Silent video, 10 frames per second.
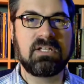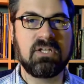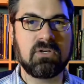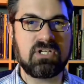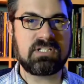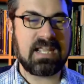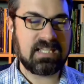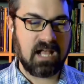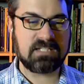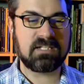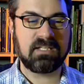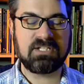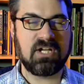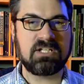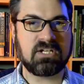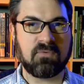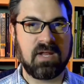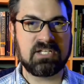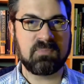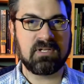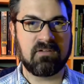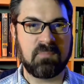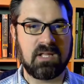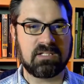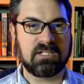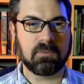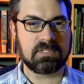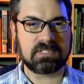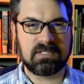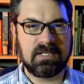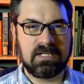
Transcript: You're just a constantly changing arrangement of molecules,